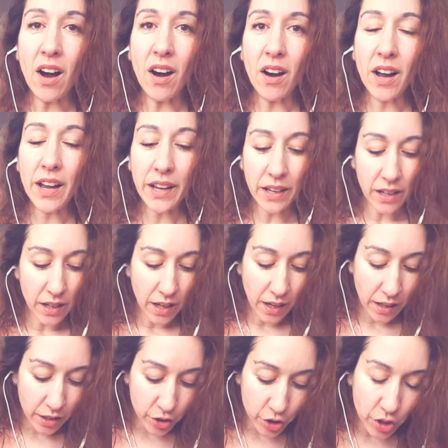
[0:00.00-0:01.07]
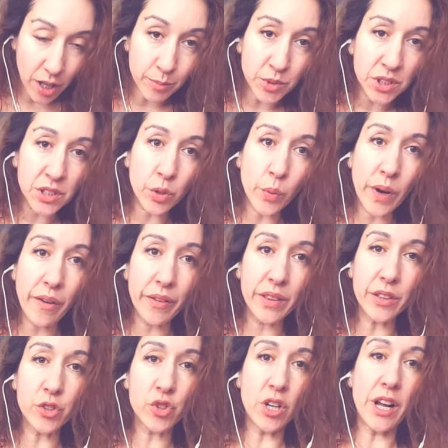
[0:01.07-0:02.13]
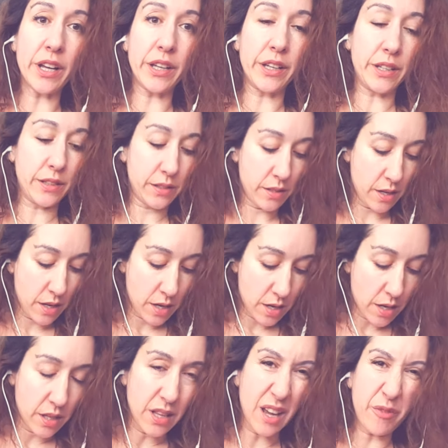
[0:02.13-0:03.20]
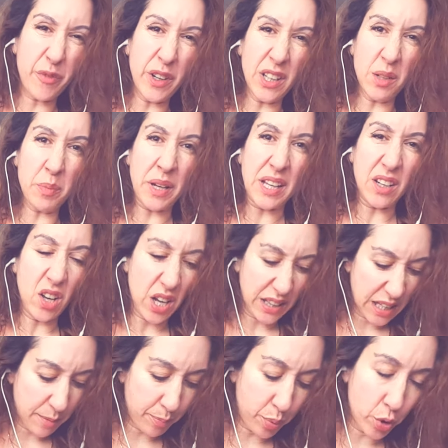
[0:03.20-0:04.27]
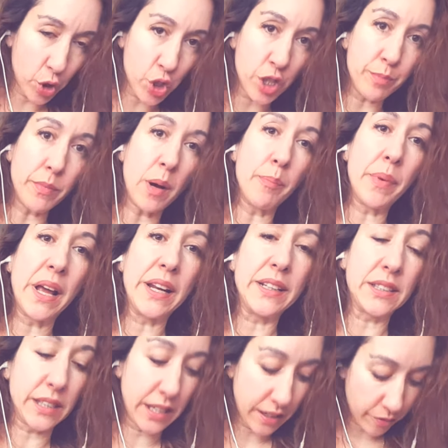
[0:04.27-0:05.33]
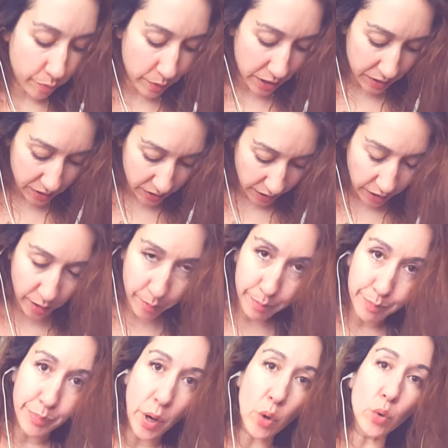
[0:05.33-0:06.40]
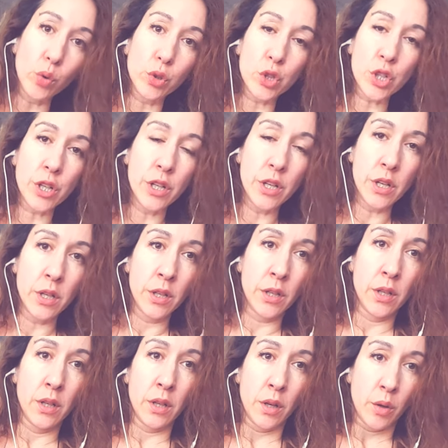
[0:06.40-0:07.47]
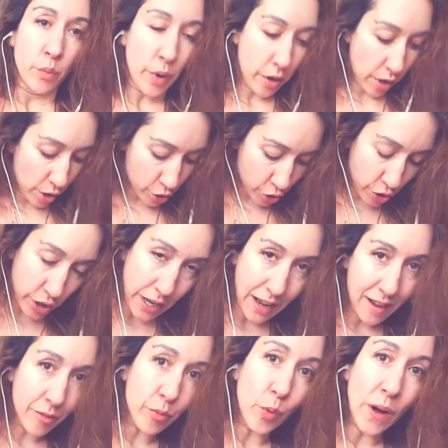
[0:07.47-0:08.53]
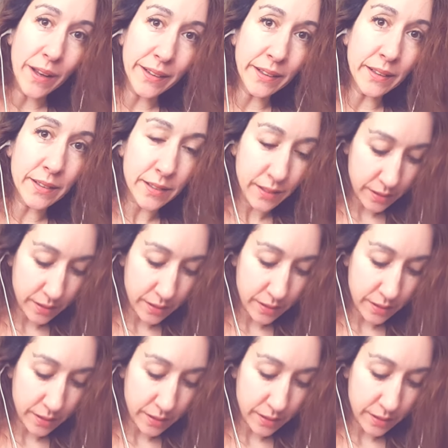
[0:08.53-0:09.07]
I actually, I'm still wearing the trackies. They feel a bit like they're pushing my belly to give me a second bulge where I shouldn't have one.